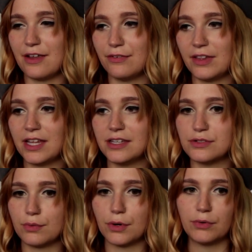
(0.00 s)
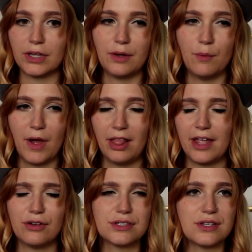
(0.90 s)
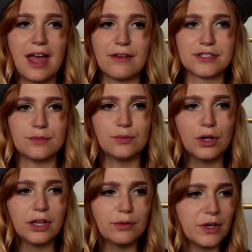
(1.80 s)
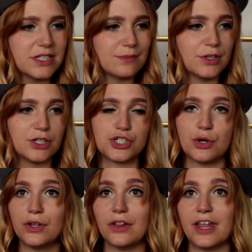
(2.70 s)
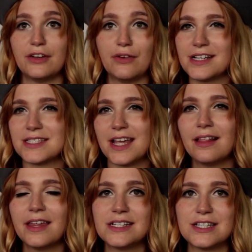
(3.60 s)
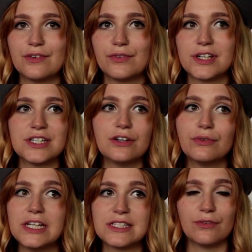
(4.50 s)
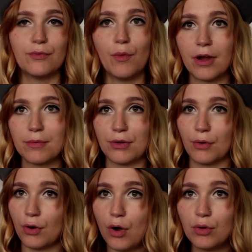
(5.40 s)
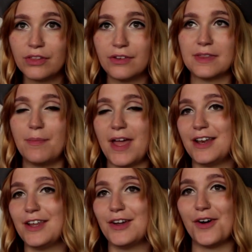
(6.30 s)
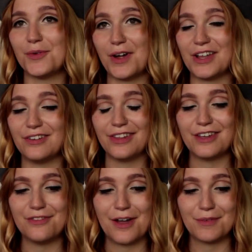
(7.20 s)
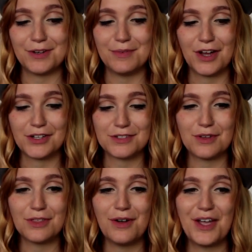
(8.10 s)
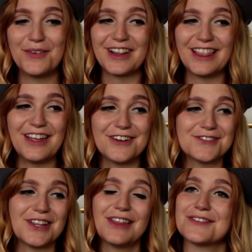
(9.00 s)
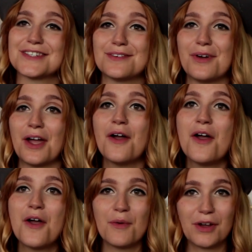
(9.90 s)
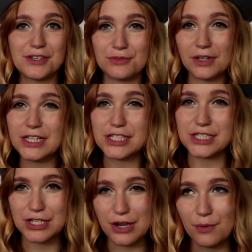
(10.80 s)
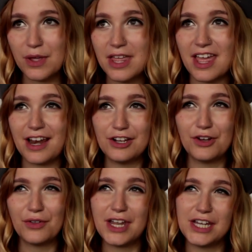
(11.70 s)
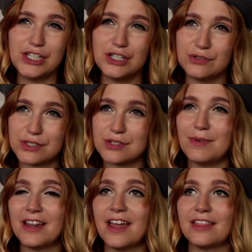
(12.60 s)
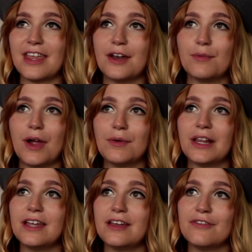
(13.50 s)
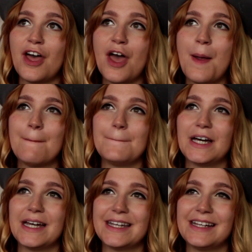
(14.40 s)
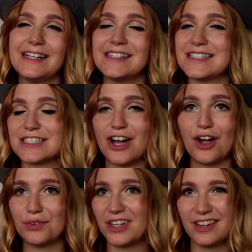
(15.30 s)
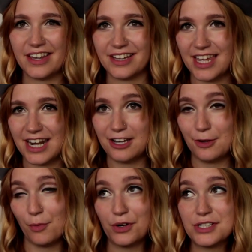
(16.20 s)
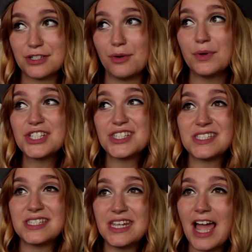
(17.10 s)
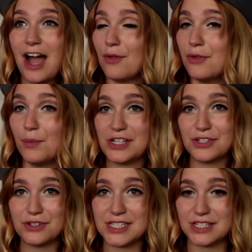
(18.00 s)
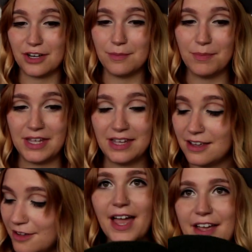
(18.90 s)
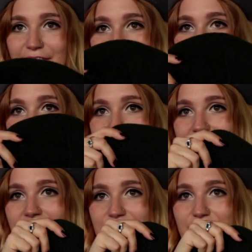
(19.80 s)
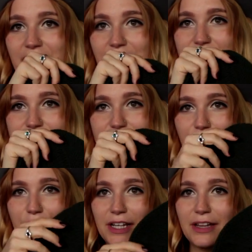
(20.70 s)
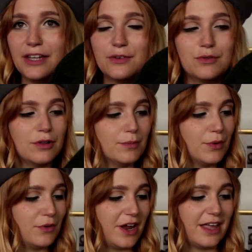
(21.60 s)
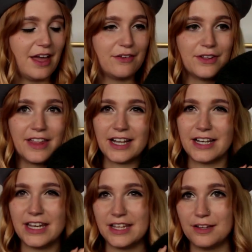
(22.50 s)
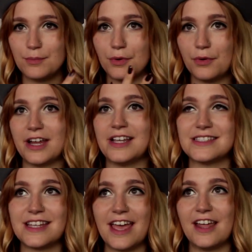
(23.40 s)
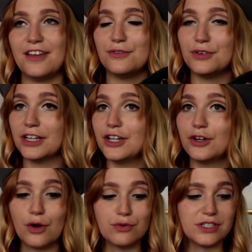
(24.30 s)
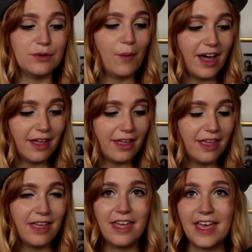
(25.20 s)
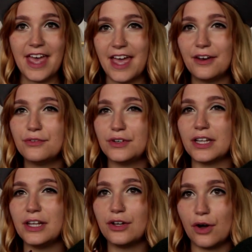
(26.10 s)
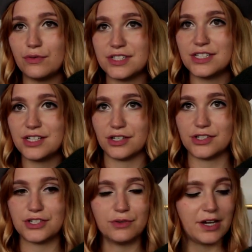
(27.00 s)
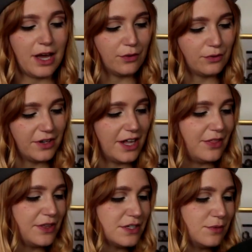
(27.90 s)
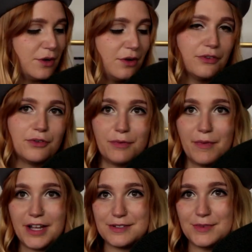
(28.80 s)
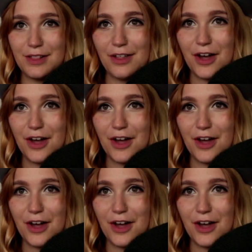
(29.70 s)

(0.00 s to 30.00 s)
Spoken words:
I feel like these work really well. I also have some woolen ones I'm gonna show you later. I set like different degrees of warmth or cold depending on where you live. I'm gonna be honest with you, I would love to live somewhere where it's really snowy, and I know that it used to be like that where we live, but it's not really like that anymore. So we'll just see how the winter is gonna be. I also decided to add this really cool beret. I feel like knitted berets add a really cozy vibe. Add a really cozy touch to an outfit, and this one also reminds me a